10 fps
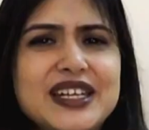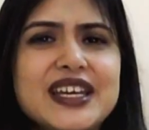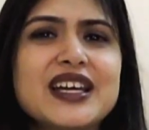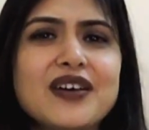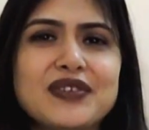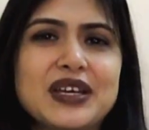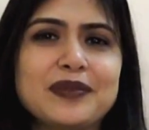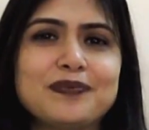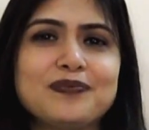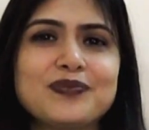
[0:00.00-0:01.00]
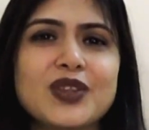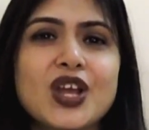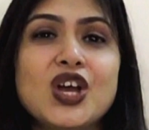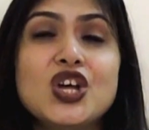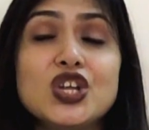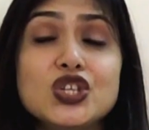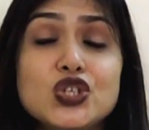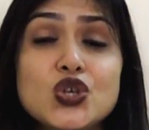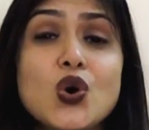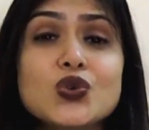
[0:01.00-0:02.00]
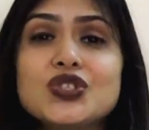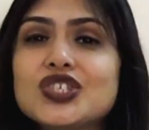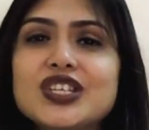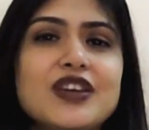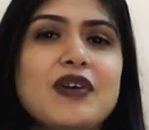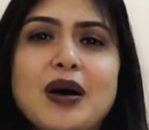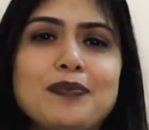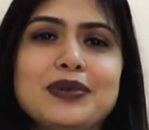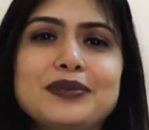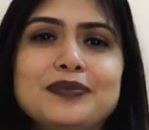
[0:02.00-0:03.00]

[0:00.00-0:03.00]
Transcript: dig away. Don't give up.